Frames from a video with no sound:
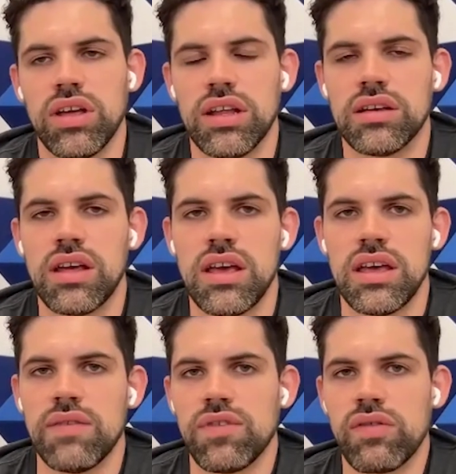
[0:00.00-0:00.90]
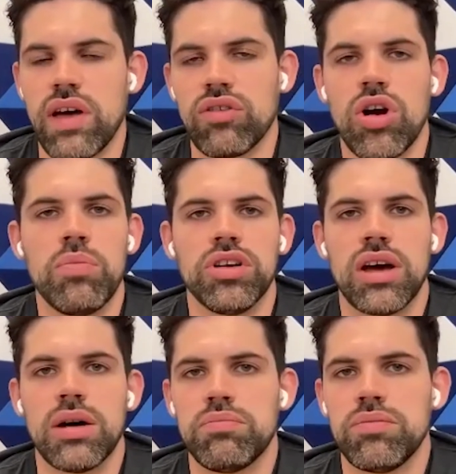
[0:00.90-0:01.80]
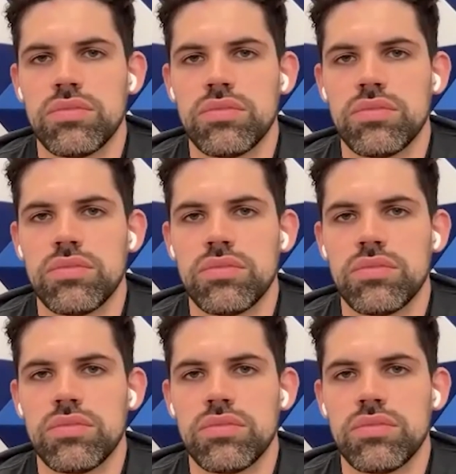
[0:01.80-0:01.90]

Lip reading: And if you've ever opened up,